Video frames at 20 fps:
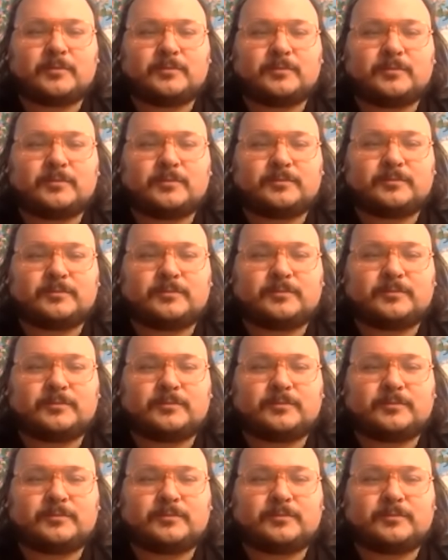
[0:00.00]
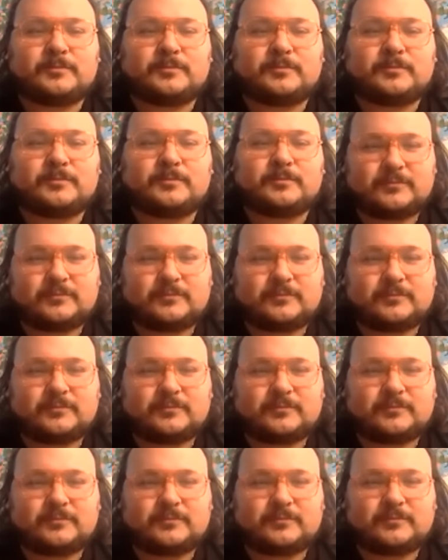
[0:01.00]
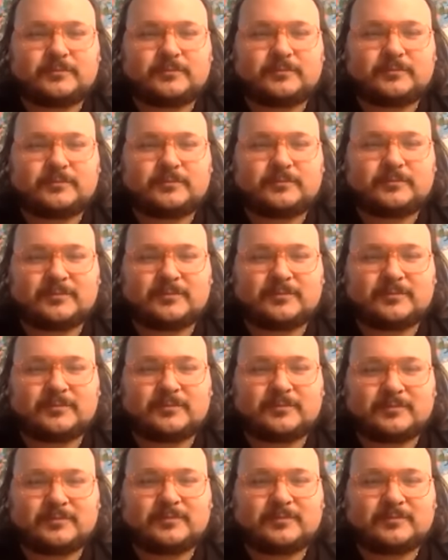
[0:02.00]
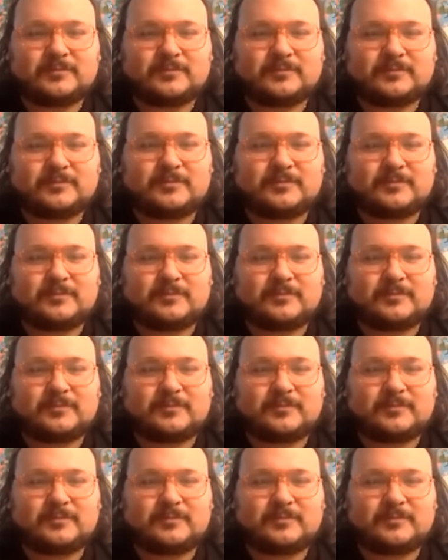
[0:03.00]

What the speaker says: No words are spoken by the person on screen.